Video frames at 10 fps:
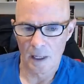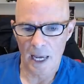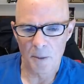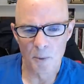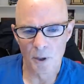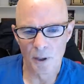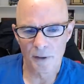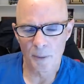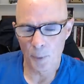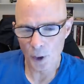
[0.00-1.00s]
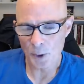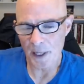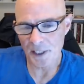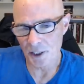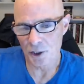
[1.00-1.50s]
Admiral, the port
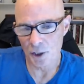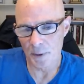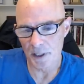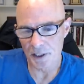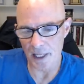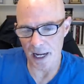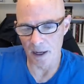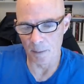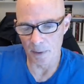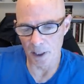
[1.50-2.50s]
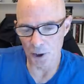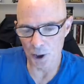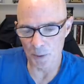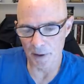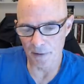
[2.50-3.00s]
spacing should be the same, and it
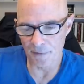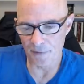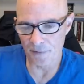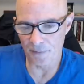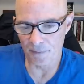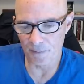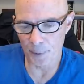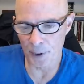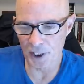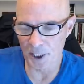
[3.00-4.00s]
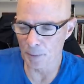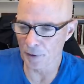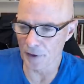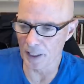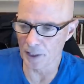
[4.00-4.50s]
should be a pretty simple
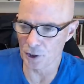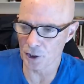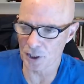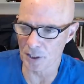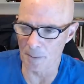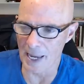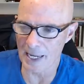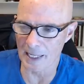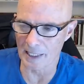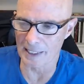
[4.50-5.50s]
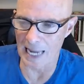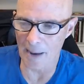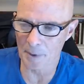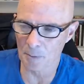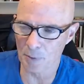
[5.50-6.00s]
thing just to make an
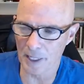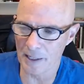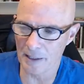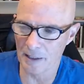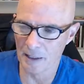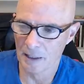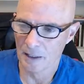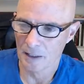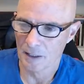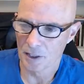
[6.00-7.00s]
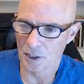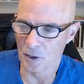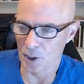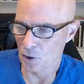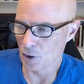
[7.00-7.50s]
adapter plate so
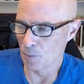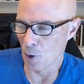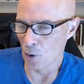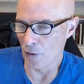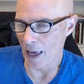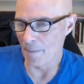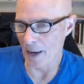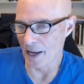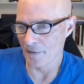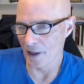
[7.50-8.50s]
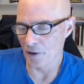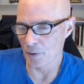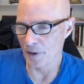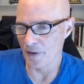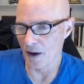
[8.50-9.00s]
that you could bolt that man of that
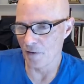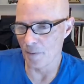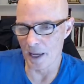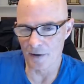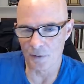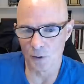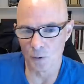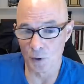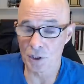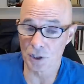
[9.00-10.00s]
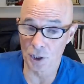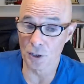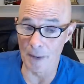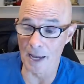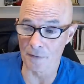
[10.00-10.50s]
three valve manifold, which is a
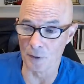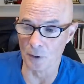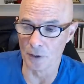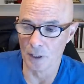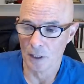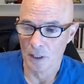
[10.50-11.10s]
good manifold,